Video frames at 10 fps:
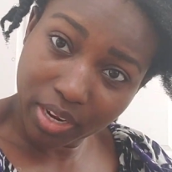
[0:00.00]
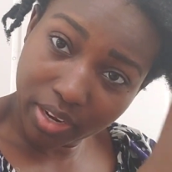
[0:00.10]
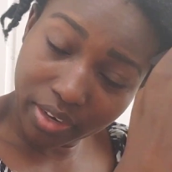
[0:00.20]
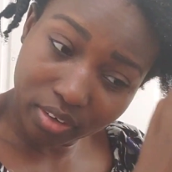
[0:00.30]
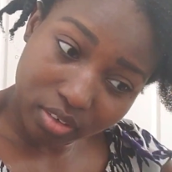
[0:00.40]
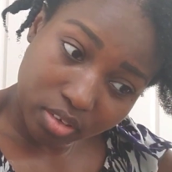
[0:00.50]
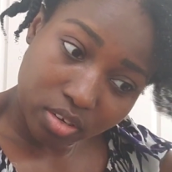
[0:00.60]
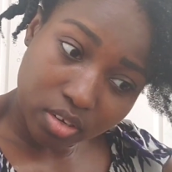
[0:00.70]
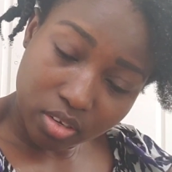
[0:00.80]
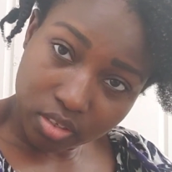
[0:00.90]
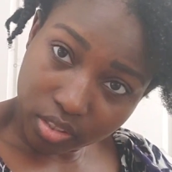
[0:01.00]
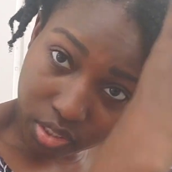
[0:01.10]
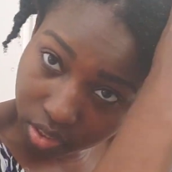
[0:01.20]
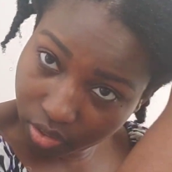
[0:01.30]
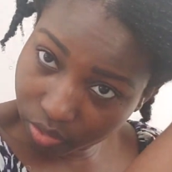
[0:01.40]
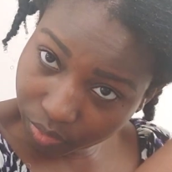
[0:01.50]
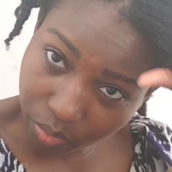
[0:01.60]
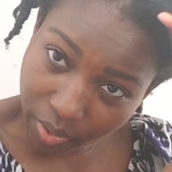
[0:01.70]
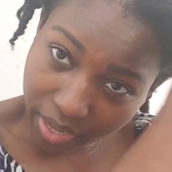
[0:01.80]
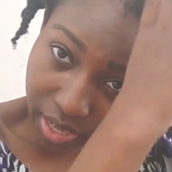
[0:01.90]
my hair. So
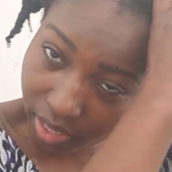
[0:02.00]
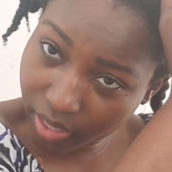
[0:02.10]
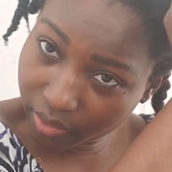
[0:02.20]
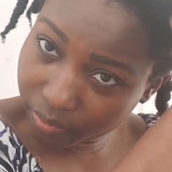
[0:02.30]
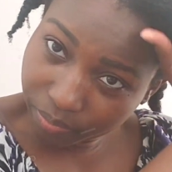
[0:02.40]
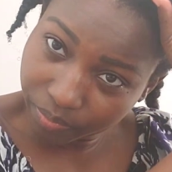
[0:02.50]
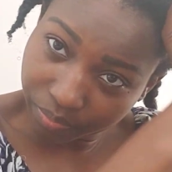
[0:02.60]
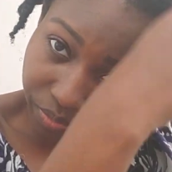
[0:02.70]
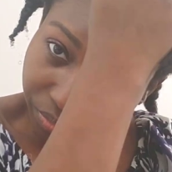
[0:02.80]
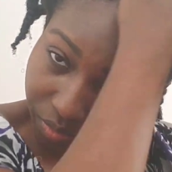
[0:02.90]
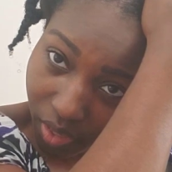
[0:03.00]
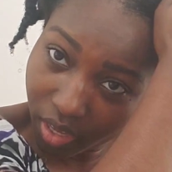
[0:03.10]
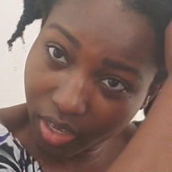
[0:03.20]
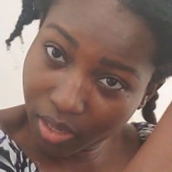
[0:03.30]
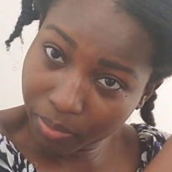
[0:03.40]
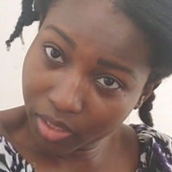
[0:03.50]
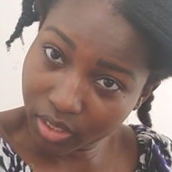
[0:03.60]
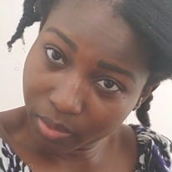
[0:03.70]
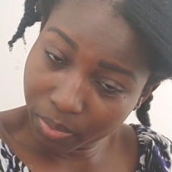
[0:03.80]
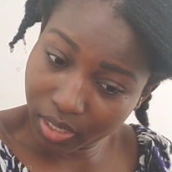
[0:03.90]
re-wetting it, and then I'm
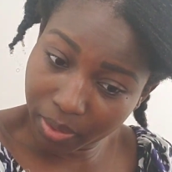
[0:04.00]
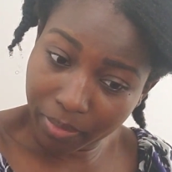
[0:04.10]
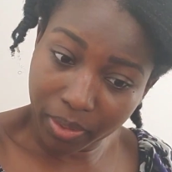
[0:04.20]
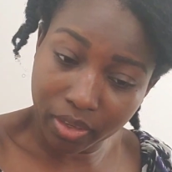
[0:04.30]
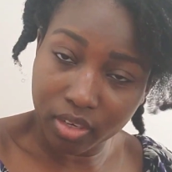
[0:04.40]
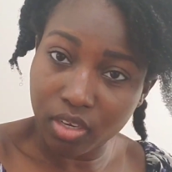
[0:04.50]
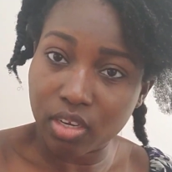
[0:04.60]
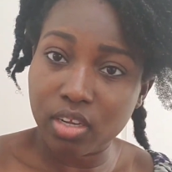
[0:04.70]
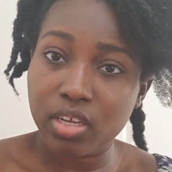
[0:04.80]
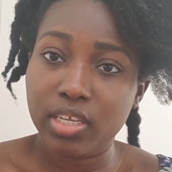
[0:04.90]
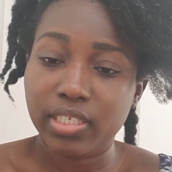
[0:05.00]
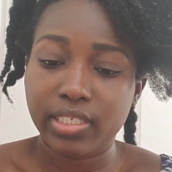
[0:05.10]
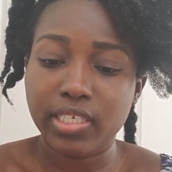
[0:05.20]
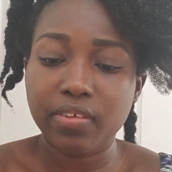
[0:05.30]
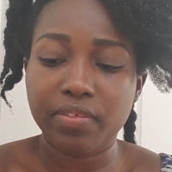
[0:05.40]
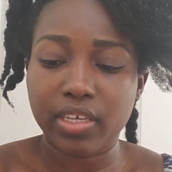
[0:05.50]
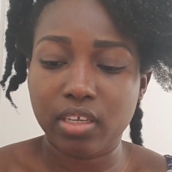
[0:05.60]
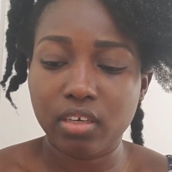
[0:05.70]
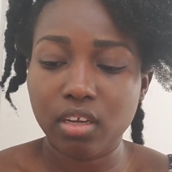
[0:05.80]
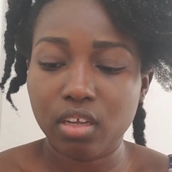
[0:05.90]
gonna apply my
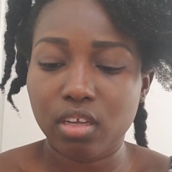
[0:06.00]
leave-in.